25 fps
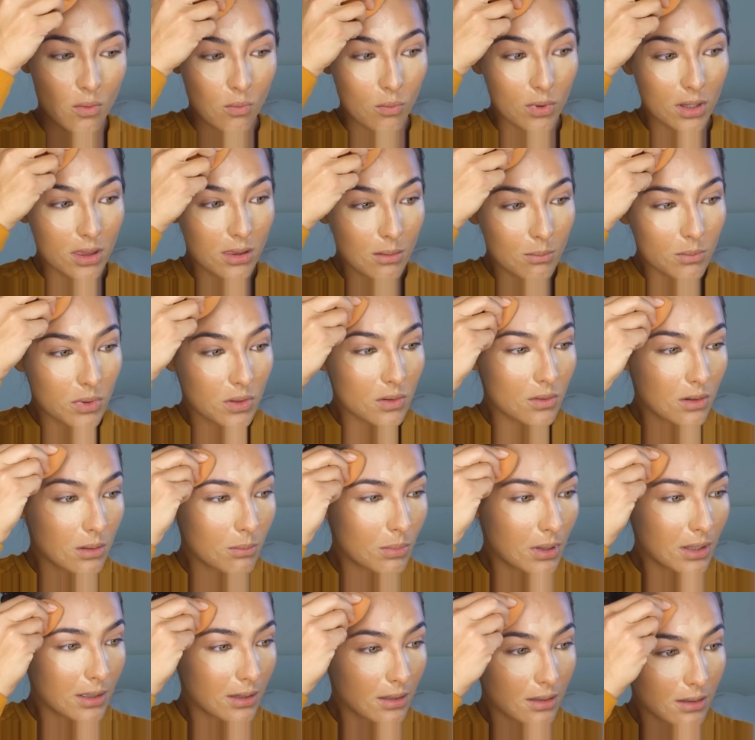with the beauty
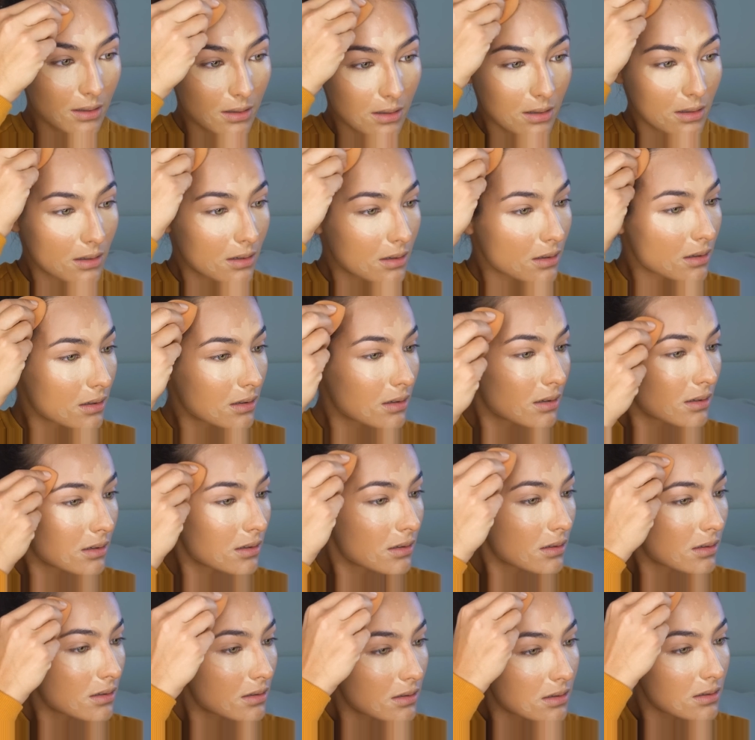blender,
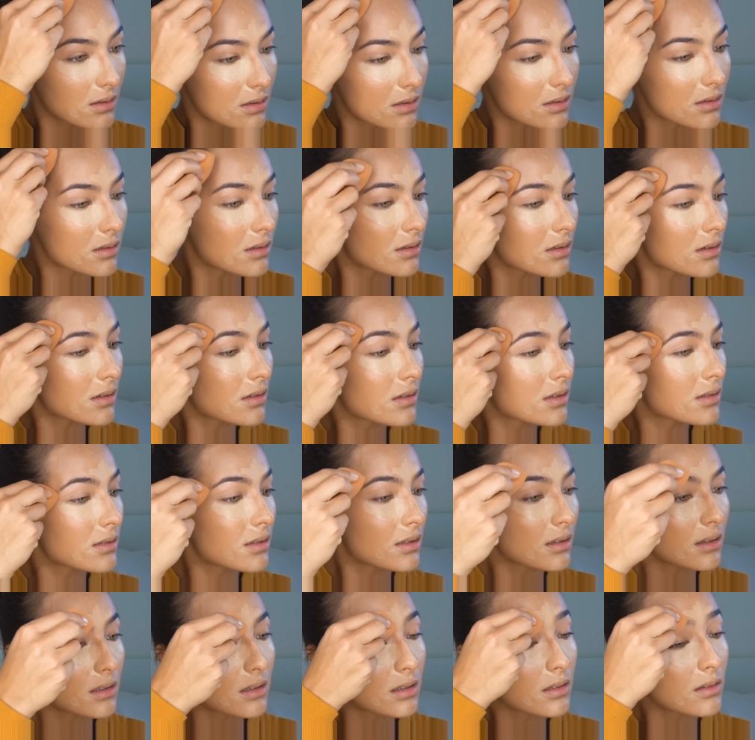just
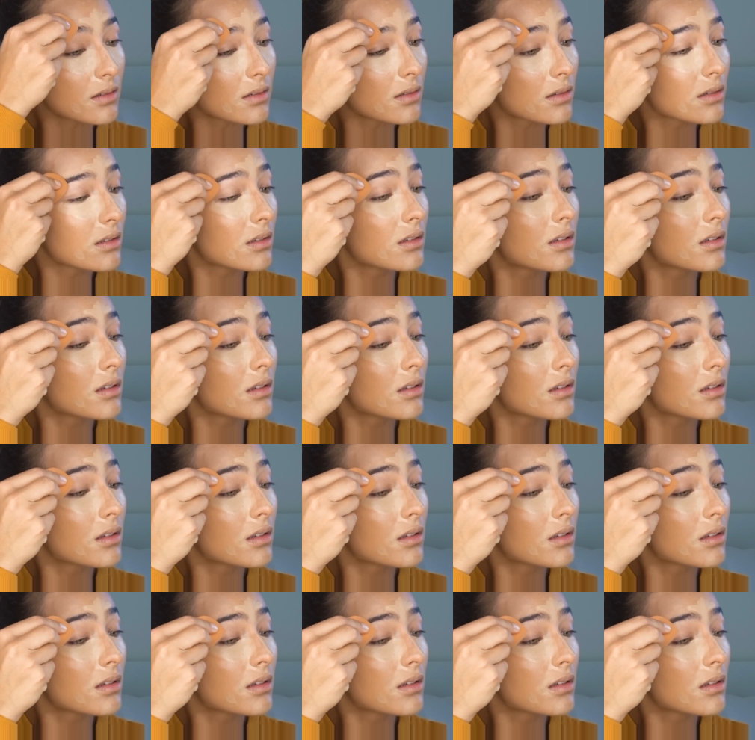a little,